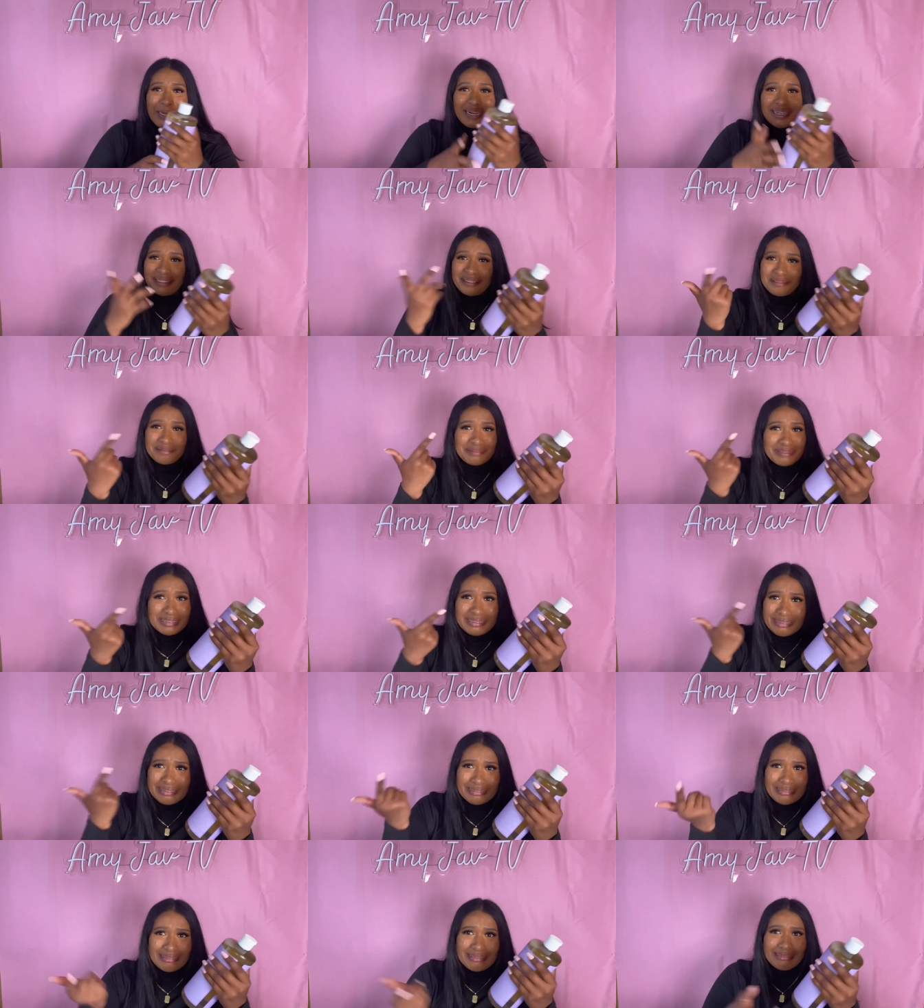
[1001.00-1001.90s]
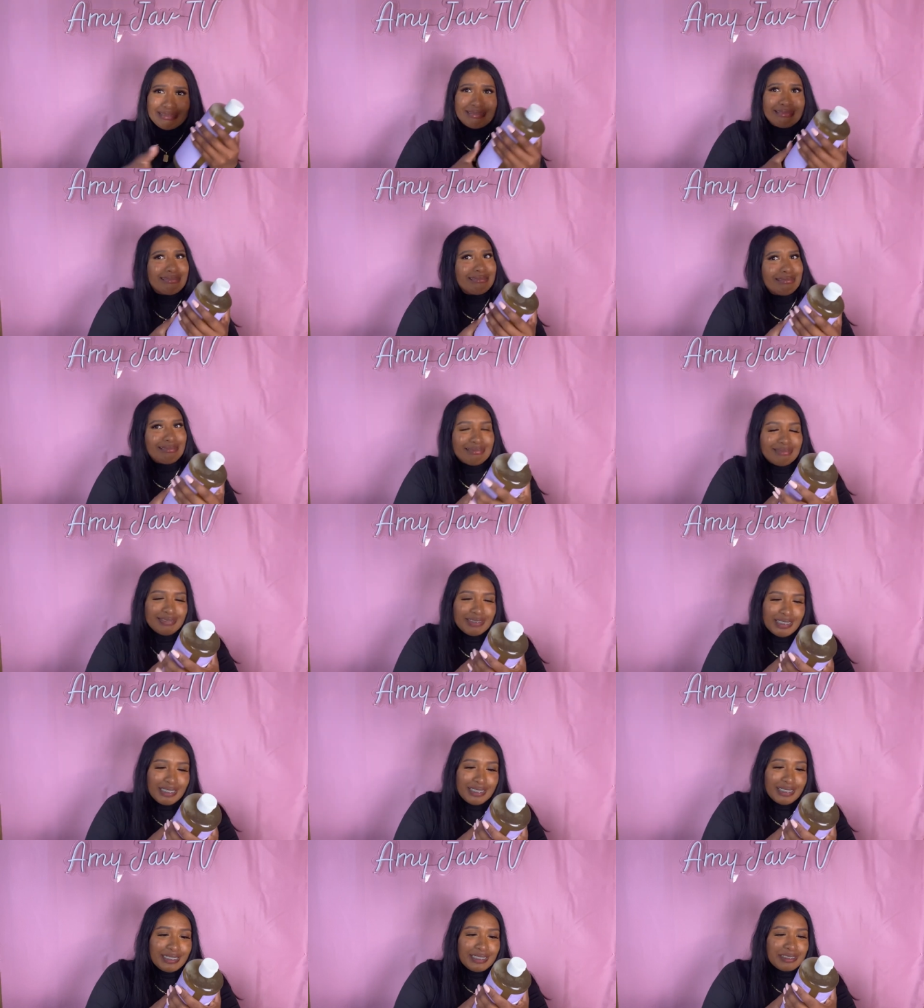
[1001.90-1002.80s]
Girl, what?
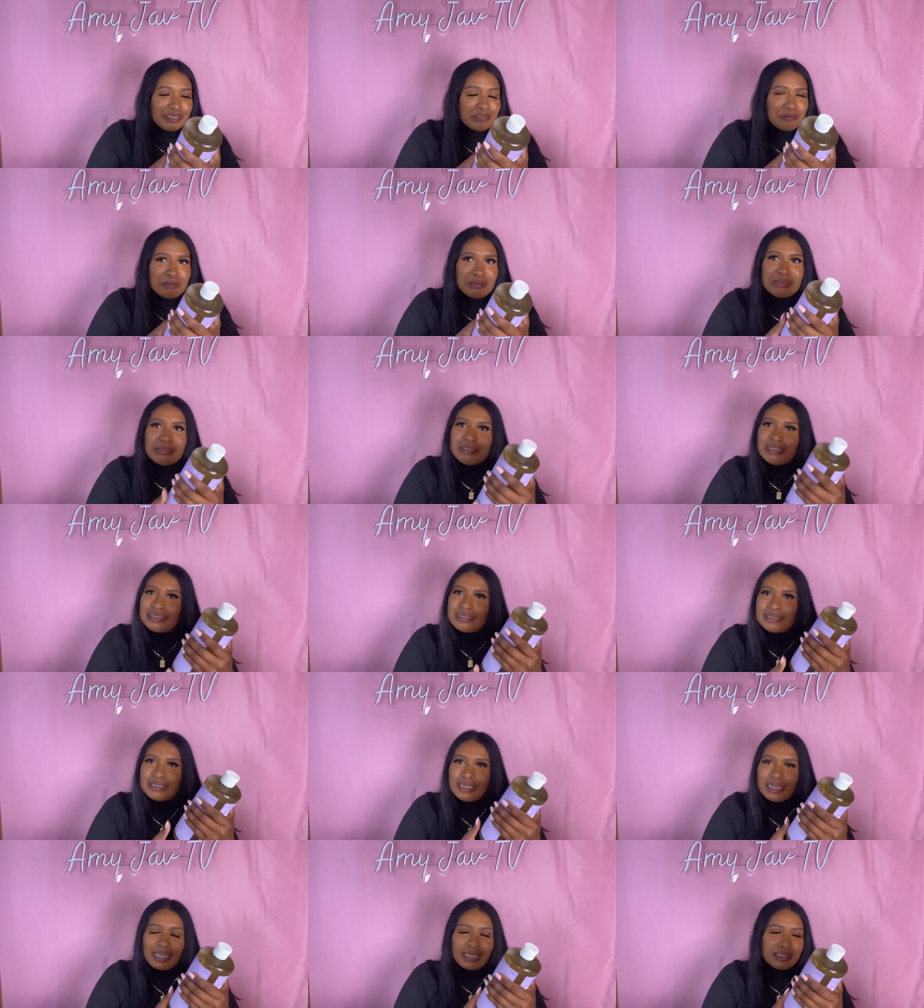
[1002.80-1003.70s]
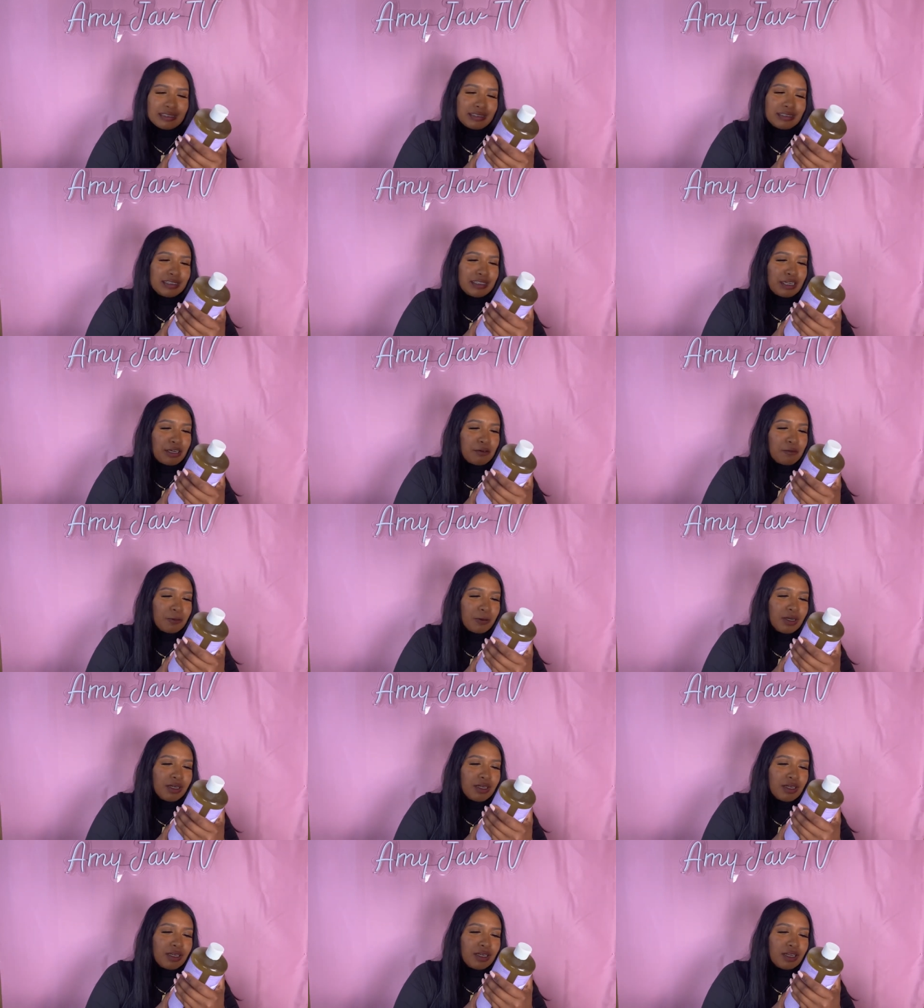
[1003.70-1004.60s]
No wonder it said 18 and
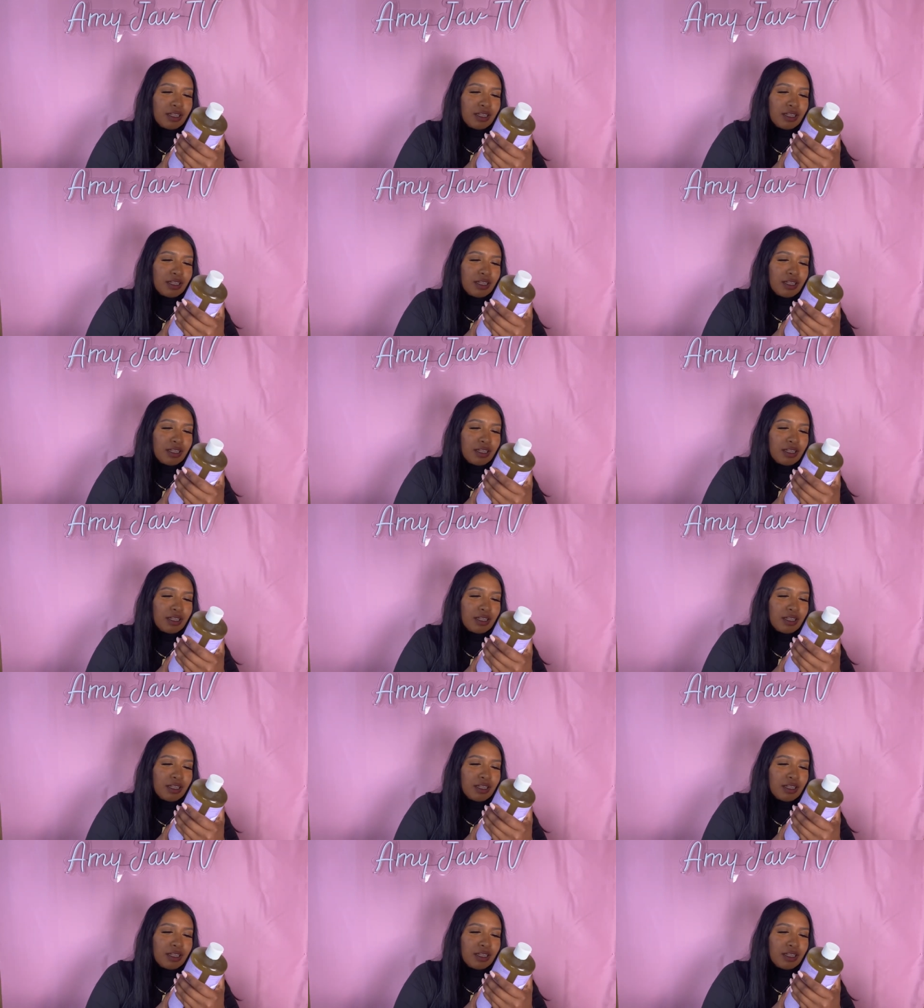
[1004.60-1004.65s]
1.